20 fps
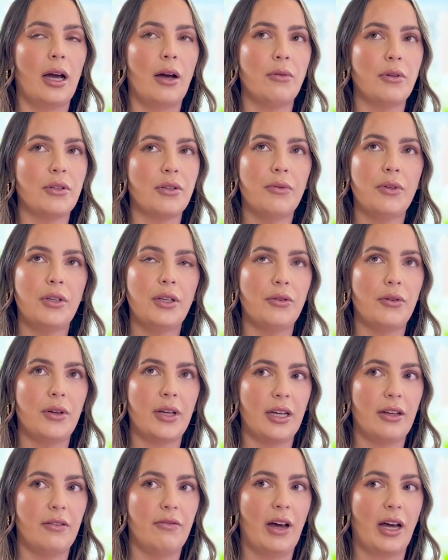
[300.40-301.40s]
wasn't really doing
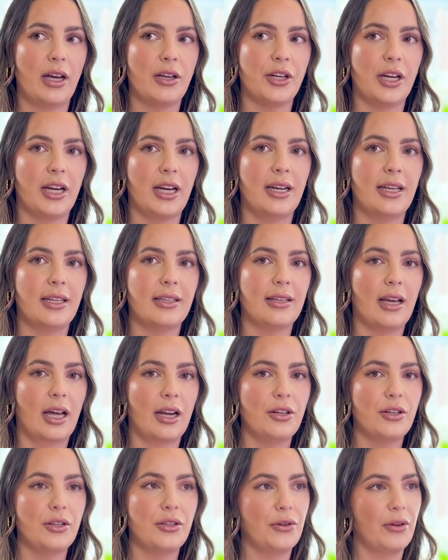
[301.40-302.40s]
any fashion. It
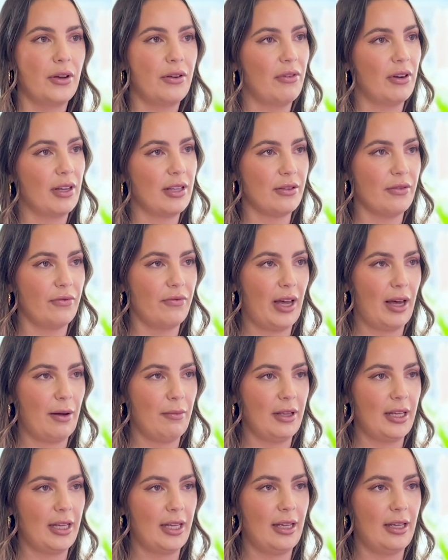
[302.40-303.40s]
started just doing friends and
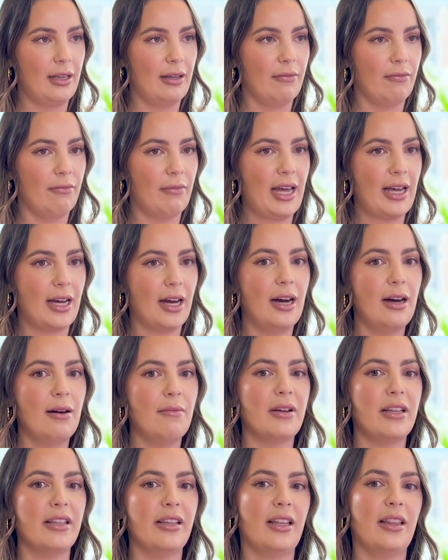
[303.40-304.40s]
family makeup,
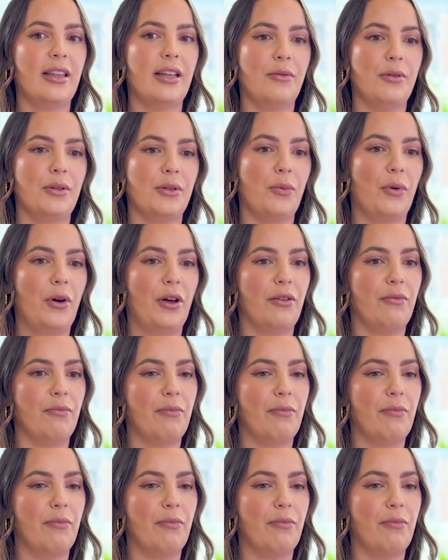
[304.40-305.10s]
and then there was word of